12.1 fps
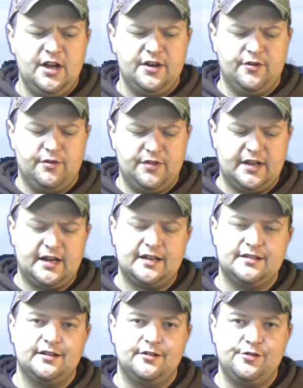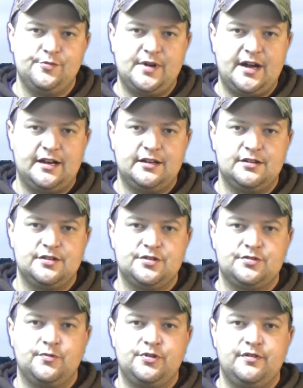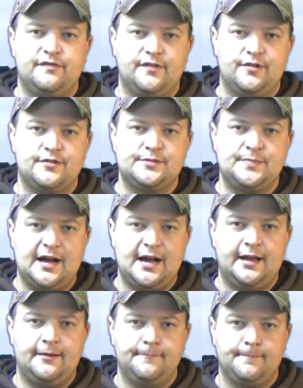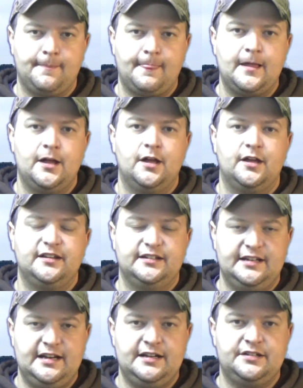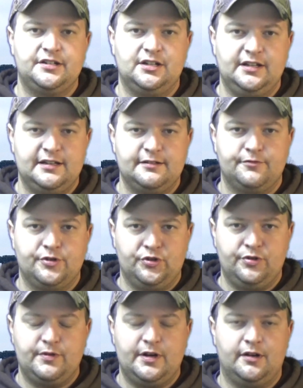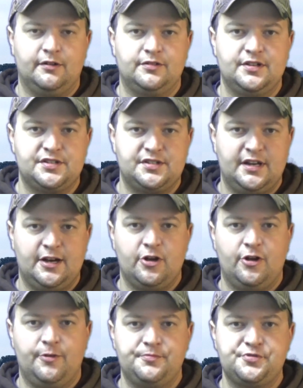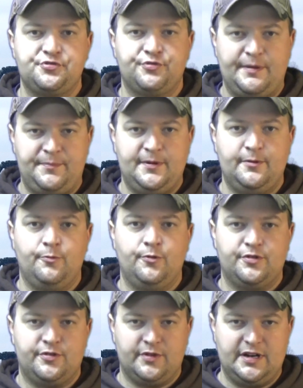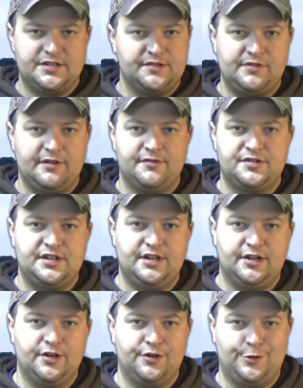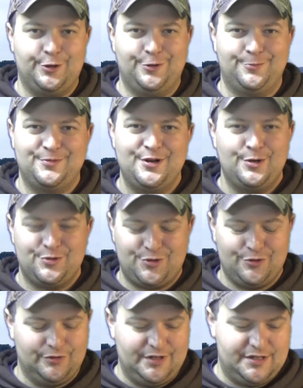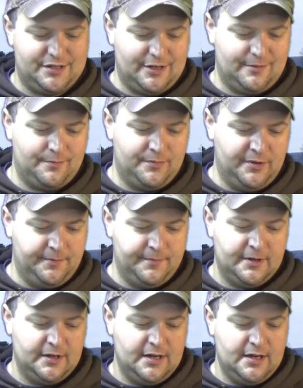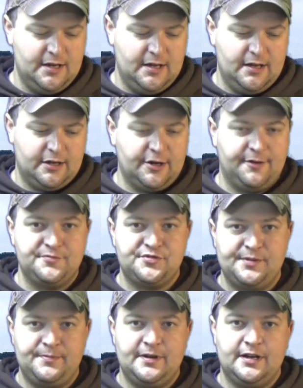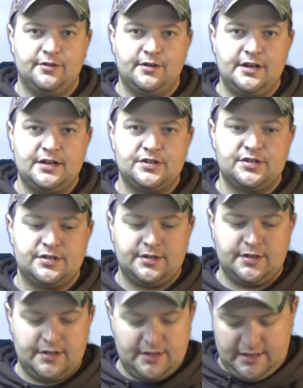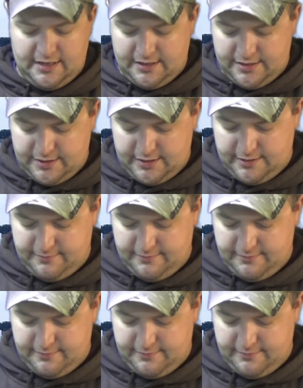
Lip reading: The only thing I can tell you about it is when you first buy it, you need to clean it really well. This thing comes dripping with grease. I've never seen a gun come so greased up, but it comes dripping in grease. It's